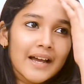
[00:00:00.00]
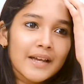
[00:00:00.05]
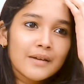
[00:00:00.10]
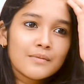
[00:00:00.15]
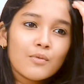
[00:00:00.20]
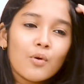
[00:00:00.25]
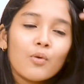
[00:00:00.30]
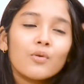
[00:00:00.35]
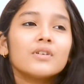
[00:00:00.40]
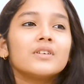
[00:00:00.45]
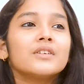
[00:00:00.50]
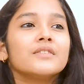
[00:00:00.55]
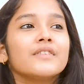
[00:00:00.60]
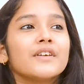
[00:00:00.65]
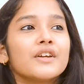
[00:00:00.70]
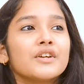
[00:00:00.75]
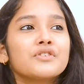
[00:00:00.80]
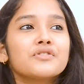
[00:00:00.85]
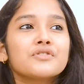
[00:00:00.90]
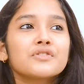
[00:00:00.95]
My
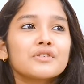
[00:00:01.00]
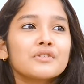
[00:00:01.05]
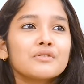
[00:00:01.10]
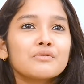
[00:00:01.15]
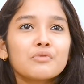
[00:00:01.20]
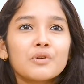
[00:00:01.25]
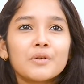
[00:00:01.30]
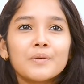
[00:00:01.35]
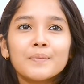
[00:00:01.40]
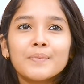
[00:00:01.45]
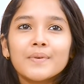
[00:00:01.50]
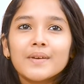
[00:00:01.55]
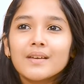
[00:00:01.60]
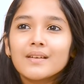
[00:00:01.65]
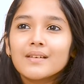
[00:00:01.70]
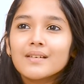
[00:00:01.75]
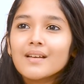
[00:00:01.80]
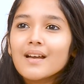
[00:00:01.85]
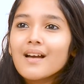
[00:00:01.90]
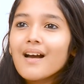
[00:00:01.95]
motivation would be
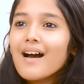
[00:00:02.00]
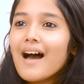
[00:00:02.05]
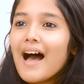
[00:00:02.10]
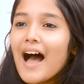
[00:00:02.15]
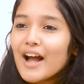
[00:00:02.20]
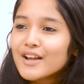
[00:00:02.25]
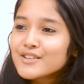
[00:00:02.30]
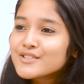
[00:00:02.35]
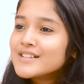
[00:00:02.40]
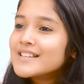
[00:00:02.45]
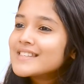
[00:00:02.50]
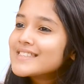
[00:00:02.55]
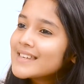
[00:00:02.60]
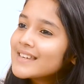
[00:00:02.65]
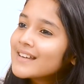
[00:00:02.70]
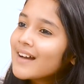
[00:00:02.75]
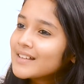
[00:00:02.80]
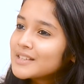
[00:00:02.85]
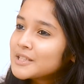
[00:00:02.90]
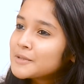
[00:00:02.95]
actually
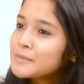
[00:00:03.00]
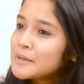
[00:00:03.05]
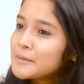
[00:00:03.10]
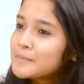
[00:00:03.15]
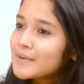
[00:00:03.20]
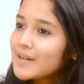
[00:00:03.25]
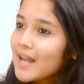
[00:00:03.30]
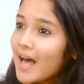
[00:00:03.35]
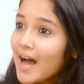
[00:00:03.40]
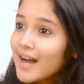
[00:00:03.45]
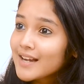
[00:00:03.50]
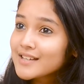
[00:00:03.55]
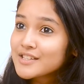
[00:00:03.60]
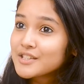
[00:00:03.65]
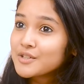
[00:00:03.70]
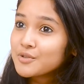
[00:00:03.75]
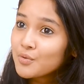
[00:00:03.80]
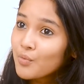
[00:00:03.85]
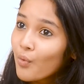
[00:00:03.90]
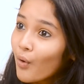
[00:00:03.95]
seeing other people act
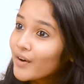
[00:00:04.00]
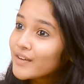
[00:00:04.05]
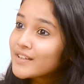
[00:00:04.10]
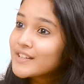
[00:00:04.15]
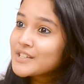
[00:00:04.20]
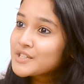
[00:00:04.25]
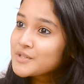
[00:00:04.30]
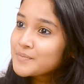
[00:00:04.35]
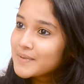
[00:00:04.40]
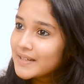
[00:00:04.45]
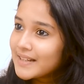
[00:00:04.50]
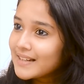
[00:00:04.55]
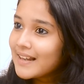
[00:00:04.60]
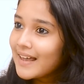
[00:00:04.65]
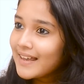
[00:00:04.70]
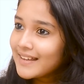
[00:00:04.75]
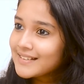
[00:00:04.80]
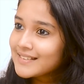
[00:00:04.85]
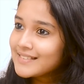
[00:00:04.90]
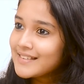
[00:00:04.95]
and, you know, wanting to be
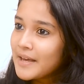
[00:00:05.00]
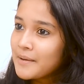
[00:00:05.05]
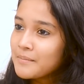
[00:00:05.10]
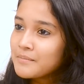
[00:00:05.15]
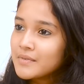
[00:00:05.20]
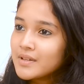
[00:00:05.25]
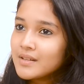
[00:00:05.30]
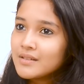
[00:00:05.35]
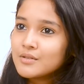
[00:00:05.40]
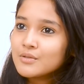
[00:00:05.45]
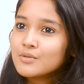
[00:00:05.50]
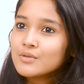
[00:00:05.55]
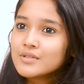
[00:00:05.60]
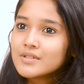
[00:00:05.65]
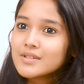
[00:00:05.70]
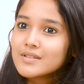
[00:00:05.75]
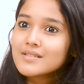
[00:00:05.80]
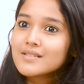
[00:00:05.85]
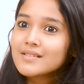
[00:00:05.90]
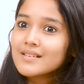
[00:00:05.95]
like them and, you know,
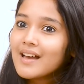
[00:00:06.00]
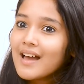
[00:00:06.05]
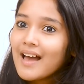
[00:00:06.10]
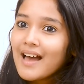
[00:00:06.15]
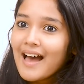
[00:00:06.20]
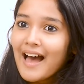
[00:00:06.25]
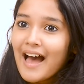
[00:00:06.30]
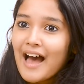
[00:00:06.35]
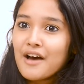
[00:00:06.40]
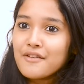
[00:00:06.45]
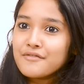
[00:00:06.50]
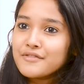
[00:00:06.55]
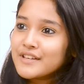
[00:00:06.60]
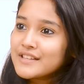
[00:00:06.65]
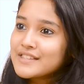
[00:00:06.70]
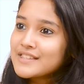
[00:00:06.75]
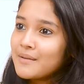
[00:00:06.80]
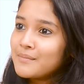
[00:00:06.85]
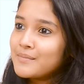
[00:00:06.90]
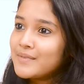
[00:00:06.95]
just having
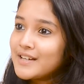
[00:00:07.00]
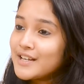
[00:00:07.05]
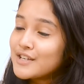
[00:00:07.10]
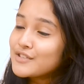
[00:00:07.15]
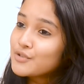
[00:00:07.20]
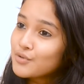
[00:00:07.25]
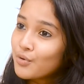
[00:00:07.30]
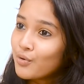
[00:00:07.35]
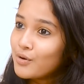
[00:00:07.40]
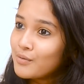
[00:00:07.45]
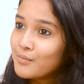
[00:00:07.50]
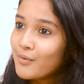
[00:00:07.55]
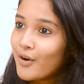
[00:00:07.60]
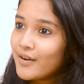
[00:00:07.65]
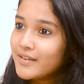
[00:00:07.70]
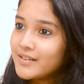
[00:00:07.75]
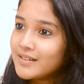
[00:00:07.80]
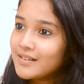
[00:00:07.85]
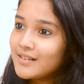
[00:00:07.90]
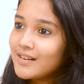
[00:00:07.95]
somebody as a role
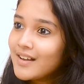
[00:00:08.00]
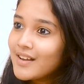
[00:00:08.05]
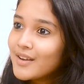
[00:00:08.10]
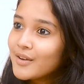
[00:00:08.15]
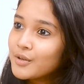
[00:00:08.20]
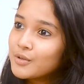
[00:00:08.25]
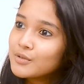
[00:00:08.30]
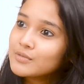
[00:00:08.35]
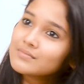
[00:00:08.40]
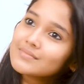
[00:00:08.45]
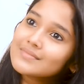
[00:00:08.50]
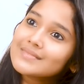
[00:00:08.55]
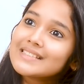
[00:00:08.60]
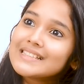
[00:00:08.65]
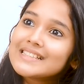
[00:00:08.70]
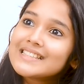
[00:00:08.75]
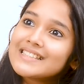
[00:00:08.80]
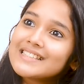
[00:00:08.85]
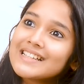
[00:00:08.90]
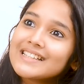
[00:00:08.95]
model. You know,
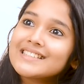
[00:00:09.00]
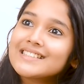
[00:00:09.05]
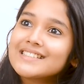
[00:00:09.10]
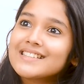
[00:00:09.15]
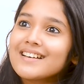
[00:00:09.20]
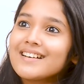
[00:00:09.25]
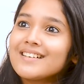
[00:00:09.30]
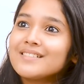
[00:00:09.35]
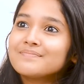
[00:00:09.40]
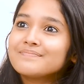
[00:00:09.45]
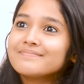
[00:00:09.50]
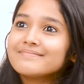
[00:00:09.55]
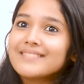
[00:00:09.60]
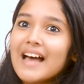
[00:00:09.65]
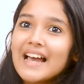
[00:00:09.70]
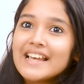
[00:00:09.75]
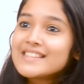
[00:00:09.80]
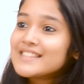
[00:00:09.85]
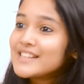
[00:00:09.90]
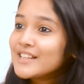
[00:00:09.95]
it's just
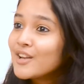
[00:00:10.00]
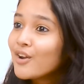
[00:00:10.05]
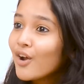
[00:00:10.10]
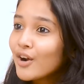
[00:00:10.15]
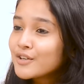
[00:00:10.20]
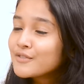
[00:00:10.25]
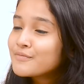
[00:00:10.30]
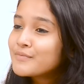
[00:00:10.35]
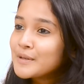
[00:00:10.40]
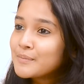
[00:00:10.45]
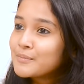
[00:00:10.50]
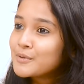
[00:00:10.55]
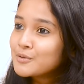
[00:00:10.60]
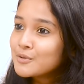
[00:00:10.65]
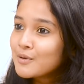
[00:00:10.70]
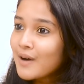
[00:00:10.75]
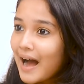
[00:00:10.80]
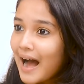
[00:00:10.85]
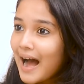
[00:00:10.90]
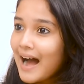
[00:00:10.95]
I see a lot of people
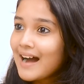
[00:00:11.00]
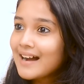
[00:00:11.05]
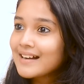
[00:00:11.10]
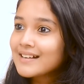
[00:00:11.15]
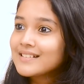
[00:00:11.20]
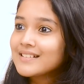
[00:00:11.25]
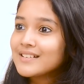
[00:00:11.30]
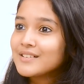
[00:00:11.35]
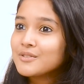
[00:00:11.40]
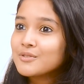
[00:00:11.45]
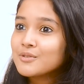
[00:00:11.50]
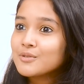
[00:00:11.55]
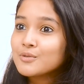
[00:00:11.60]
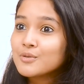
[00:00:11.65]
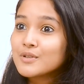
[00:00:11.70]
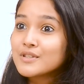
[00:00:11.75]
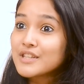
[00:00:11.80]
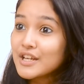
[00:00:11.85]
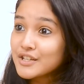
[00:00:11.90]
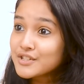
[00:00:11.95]
who act and, you know,
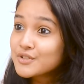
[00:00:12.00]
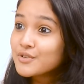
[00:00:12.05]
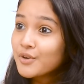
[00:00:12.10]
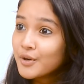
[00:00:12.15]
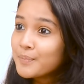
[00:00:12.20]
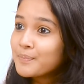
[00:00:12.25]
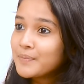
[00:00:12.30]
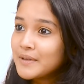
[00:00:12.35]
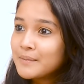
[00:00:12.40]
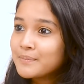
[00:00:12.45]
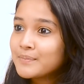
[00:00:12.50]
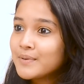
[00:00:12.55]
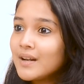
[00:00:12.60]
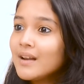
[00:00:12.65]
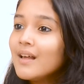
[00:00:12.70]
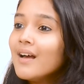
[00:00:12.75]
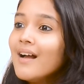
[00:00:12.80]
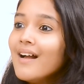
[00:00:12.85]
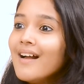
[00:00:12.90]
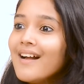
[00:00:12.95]
who are such good people.
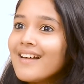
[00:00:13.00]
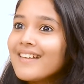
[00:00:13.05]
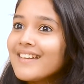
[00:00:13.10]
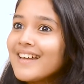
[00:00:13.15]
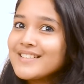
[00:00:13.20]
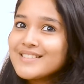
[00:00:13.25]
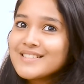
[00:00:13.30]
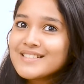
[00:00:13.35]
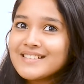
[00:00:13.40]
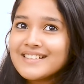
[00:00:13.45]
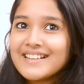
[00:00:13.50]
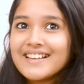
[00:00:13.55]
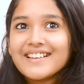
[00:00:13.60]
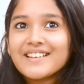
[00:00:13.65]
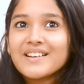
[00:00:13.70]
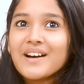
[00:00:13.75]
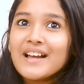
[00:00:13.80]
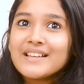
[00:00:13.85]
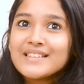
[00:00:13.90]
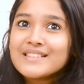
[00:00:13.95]
And
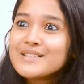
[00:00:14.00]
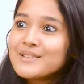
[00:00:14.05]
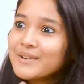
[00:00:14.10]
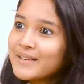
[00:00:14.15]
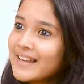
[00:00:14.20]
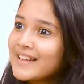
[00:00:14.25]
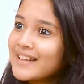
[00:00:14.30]
I just